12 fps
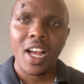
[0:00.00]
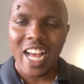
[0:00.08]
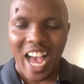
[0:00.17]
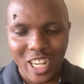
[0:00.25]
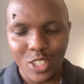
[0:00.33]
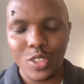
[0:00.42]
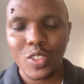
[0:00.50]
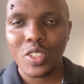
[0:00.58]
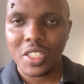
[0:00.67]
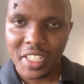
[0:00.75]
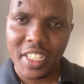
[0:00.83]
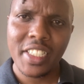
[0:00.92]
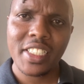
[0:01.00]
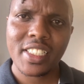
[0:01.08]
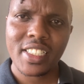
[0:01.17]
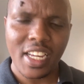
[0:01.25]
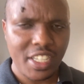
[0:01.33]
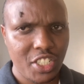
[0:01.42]
Hello,
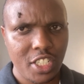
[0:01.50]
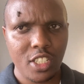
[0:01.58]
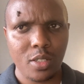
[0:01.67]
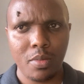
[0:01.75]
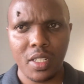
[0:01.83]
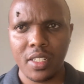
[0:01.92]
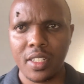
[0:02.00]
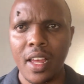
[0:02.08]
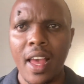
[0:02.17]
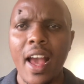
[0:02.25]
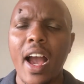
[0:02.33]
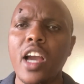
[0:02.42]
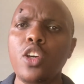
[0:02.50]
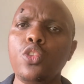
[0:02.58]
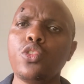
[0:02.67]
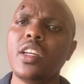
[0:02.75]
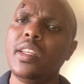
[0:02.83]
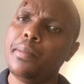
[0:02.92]
ladies and gentlemen. I
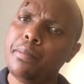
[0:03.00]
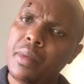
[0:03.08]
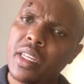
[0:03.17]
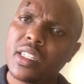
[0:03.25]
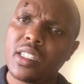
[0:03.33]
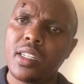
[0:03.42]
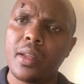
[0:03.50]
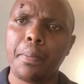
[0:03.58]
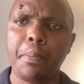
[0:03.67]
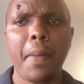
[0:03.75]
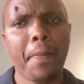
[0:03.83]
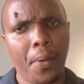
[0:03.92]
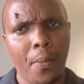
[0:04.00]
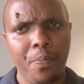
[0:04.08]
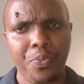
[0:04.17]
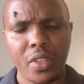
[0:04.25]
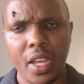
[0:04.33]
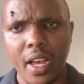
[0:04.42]
usually meet people
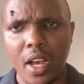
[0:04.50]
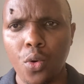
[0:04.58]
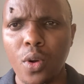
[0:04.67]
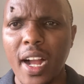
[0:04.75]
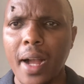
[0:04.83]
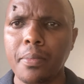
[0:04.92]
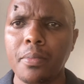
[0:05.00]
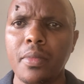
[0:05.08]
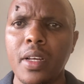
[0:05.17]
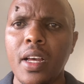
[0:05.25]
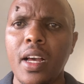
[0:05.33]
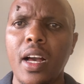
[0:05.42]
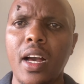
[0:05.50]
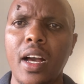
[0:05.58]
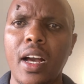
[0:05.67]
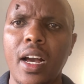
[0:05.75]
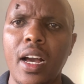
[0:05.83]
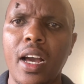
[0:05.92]
who come
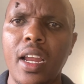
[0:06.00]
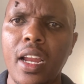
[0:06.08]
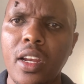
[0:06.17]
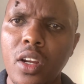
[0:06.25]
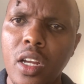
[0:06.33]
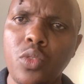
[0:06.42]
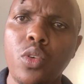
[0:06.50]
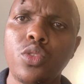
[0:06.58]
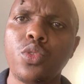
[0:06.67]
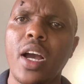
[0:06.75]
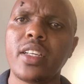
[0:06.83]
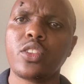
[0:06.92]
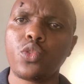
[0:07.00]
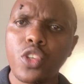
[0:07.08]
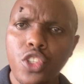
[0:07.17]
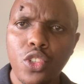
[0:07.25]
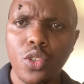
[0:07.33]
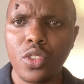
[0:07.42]
and want to ask
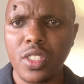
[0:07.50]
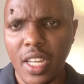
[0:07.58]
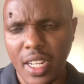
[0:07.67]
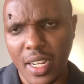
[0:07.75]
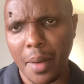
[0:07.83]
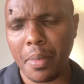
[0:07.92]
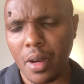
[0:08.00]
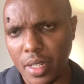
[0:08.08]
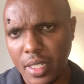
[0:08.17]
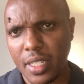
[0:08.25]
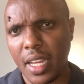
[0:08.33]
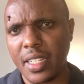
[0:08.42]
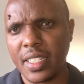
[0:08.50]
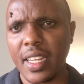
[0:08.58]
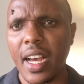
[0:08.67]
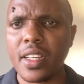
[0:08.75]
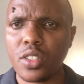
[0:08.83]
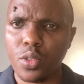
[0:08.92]
questions about as
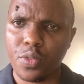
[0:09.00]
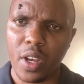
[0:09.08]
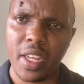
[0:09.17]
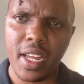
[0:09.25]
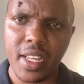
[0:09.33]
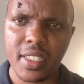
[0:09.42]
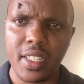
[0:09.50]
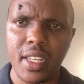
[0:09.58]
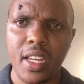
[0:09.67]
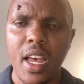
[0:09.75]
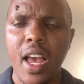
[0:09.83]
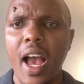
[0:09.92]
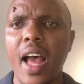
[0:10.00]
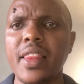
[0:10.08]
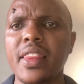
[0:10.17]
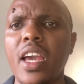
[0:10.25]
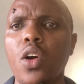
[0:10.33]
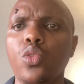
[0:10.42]
regards to financing,
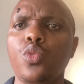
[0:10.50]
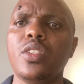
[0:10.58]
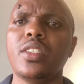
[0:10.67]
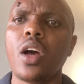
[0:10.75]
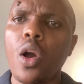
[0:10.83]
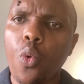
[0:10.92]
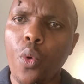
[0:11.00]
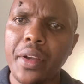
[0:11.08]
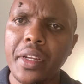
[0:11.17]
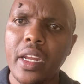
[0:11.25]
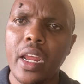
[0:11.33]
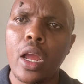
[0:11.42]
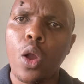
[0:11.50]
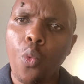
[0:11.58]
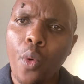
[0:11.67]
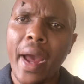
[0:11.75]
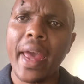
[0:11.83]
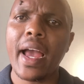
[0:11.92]
and they're always wondering,
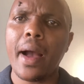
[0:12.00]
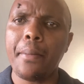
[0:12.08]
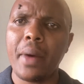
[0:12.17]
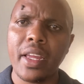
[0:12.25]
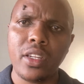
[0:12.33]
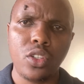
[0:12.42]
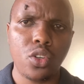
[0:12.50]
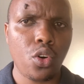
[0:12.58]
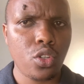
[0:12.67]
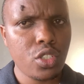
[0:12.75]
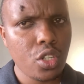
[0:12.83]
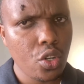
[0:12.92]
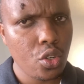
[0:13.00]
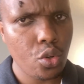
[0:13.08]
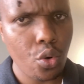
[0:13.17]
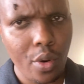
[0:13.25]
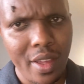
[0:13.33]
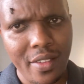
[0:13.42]
why am I not
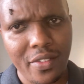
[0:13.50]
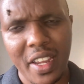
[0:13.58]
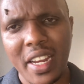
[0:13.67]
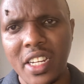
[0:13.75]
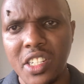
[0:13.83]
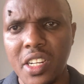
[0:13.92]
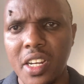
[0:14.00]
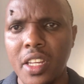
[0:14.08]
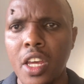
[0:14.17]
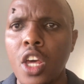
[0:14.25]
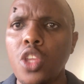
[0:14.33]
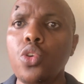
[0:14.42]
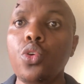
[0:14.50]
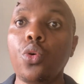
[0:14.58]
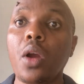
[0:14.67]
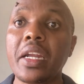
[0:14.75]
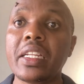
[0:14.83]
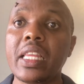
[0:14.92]
growing financially? You
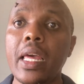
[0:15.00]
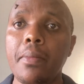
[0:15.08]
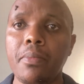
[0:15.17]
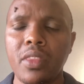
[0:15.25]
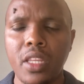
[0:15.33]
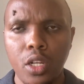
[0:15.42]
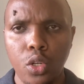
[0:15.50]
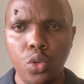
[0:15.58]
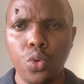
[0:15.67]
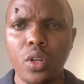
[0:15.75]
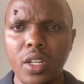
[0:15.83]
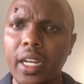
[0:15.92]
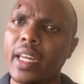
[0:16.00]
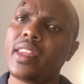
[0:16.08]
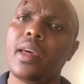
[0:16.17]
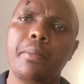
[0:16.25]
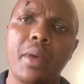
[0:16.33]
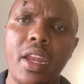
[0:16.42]
look at them, they look like
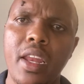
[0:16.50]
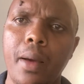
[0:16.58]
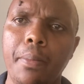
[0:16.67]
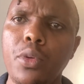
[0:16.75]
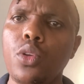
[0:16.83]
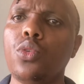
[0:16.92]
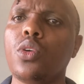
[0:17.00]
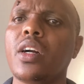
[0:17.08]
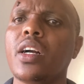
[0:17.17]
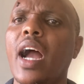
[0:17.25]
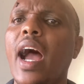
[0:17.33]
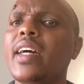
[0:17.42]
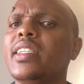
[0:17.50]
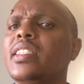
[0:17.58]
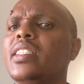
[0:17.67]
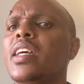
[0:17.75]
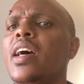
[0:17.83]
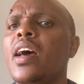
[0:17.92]
they're made up. You look
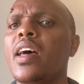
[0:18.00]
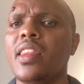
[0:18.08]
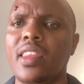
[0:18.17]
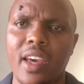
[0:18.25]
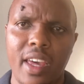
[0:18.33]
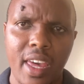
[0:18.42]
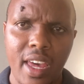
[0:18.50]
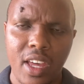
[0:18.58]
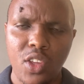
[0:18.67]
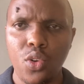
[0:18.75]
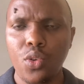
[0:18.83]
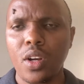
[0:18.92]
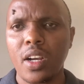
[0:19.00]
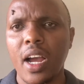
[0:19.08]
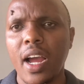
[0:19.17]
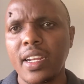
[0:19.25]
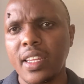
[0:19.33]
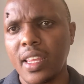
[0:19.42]
at their hair, you look
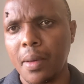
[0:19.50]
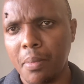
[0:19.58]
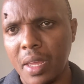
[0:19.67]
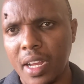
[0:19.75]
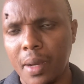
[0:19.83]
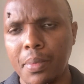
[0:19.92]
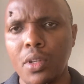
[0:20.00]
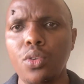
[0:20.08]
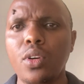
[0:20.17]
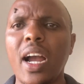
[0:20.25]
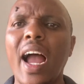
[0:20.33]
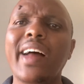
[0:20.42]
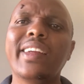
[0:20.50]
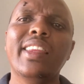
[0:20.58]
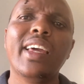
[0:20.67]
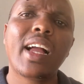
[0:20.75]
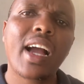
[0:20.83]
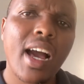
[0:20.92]
at their makeup, you look at
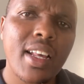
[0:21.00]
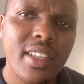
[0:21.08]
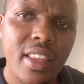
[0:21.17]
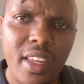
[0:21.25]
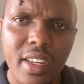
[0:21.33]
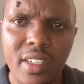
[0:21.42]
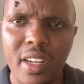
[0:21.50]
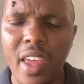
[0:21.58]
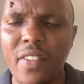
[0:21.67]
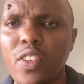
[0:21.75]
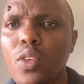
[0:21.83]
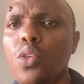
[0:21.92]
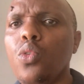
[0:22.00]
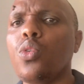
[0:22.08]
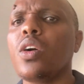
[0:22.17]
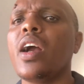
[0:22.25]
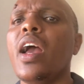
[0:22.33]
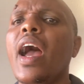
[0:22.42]
the cars that they drive, you
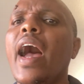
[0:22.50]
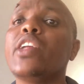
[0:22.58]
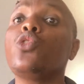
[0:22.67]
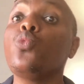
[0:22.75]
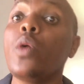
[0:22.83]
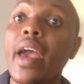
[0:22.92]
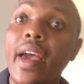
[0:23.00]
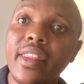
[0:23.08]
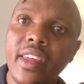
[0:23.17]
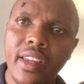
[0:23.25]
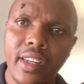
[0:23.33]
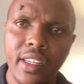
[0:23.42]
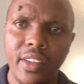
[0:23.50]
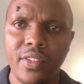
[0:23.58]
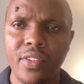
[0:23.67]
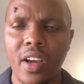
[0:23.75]
look at where they live,